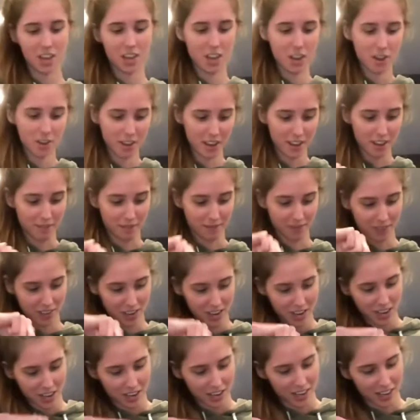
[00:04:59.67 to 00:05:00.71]
Okay,
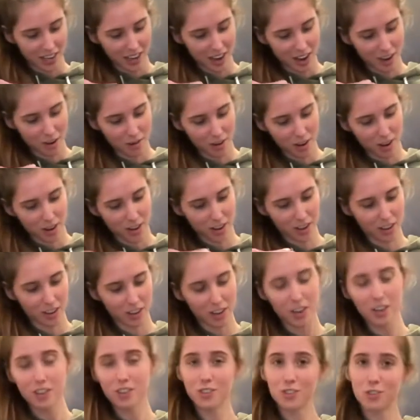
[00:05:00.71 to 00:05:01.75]
now our
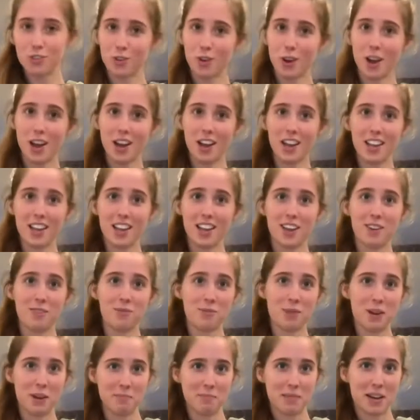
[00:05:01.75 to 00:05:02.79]
dry and
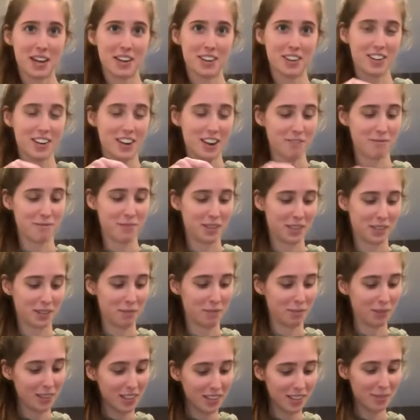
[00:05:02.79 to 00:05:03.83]
wet batter have been
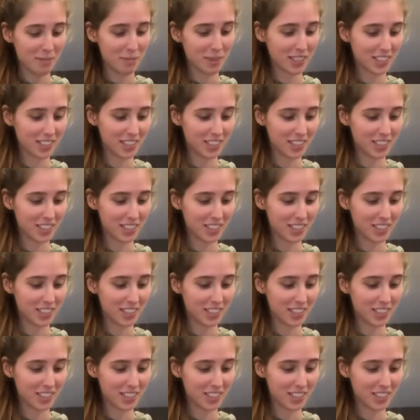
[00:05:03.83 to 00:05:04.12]
completely mixed